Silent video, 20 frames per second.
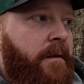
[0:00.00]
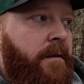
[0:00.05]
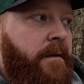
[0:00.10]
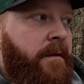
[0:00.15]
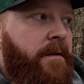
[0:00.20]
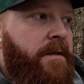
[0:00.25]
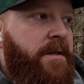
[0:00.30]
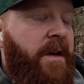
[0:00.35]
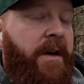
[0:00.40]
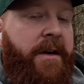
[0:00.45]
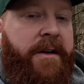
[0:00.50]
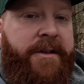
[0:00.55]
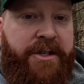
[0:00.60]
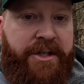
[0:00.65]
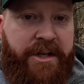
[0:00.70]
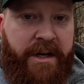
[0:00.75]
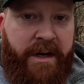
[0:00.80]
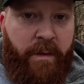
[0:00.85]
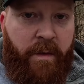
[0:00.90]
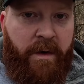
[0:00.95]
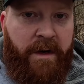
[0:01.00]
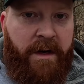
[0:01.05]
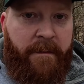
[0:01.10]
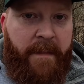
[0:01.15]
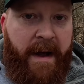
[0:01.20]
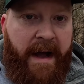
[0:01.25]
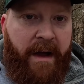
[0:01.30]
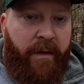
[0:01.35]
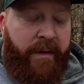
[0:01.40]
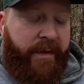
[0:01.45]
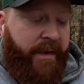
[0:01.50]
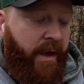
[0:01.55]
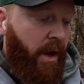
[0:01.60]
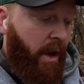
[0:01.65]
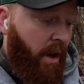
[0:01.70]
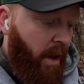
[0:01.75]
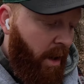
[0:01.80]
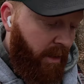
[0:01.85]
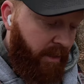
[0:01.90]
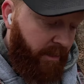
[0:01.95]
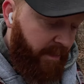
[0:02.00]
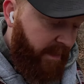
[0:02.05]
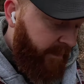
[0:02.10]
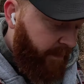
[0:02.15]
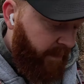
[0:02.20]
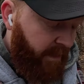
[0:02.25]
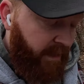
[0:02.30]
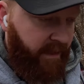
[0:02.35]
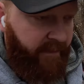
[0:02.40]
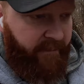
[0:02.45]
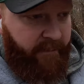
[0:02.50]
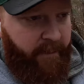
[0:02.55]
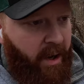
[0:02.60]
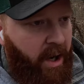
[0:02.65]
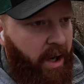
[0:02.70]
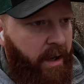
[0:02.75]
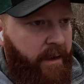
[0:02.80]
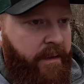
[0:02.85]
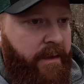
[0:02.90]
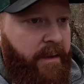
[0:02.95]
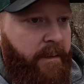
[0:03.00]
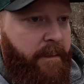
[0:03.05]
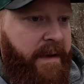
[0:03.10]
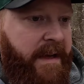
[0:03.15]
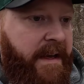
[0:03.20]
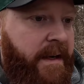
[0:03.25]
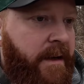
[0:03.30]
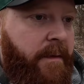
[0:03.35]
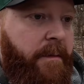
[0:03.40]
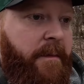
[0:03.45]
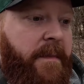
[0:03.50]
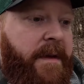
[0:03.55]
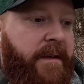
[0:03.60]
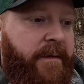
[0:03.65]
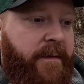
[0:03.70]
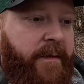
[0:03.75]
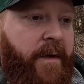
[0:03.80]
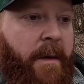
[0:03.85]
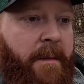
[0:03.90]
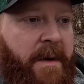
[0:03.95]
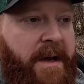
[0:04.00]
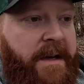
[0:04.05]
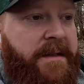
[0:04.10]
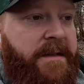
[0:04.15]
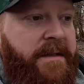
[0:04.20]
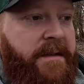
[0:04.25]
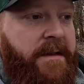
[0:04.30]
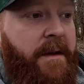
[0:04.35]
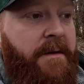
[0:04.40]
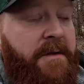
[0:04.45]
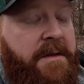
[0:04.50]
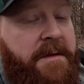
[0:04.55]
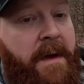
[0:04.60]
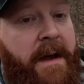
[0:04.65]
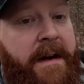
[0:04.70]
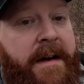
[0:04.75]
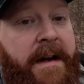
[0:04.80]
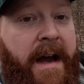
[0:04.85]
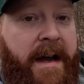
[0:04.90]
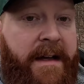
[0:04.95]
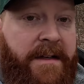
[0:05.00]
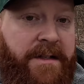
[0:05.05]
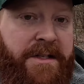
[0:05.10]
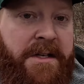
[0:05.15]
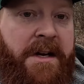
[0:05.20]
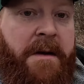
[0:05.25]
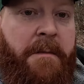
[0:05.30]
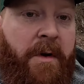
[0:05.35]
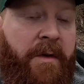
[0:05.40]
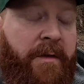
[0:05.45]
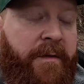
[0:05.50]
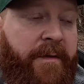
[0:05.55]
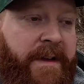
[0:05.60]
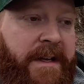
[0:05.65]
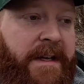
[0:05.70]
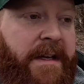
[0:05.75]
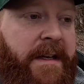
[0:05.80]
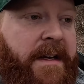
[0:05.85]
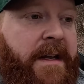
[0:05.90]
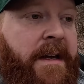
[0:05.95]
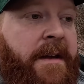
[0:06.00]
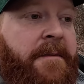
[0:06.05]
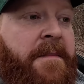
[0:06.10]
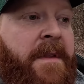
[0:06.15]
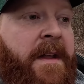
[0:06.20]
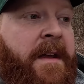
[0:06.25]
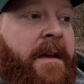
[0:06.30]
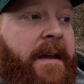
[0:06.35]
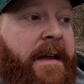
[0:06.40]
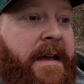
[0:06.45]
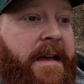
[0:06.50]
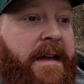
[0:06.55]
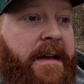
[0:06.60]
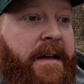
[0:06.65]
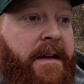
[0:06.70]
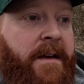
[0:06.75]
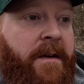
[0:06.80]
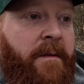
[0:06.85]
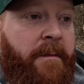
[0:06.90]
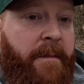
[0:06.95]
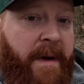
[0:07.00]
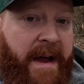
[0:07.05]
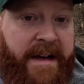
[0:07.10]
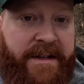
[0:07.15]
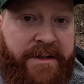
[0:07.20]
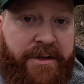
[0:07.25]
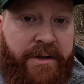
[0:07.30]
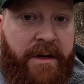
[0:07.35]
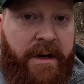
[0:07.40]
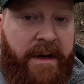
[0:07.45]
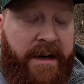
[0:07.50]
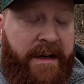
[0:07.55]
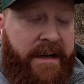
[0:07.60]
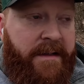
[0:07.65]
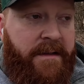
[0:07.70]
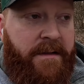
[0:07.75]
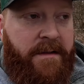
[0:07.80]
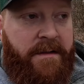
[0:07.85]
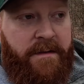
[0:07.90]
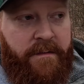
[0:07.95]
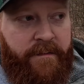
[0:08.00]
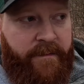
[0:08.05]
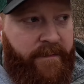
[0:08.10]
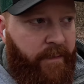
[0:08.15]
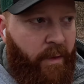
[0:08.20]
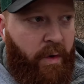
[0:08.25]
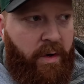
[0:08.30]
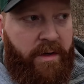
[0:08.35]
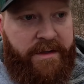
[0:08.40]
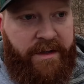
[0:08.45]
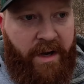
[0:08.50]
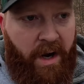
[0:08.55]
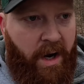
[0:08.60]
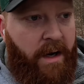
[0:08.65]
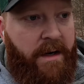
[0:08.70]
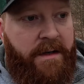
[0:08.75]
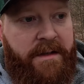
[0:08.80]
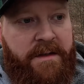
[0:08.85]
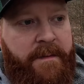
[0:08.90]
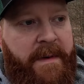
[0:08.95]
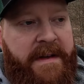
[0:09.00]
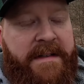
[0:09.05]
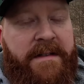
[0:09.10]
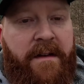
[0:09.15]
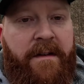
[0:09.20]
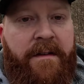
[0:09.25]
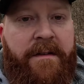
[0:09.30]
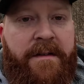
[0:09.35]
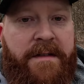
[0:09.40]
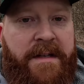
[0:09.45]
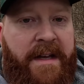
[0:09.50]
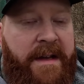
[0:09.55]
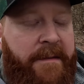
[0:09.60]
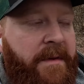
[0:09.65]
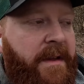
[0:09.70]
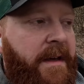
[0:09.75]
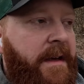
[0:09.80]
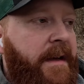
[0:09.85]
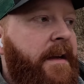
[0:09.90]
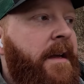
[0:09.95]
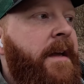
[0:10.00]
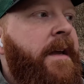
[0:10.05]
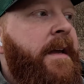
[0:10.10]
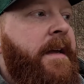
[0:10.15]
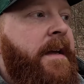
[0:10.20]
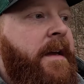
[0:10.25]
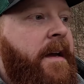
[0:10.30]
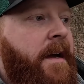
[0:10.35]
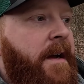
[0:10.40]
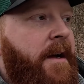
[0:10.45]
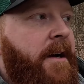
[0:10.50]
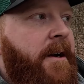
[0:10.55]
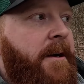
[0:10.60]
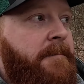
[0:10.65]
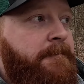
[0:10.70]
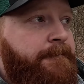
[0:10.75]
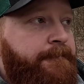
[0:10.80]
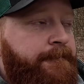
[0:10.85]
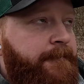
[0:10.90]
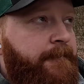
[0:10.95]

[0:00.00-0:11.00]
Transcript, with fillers: starting to share word of mouth. All the people that have bought the pig meat from us that was on non-GMO feed and pasture raised forest hogs, basically the same thing. Um,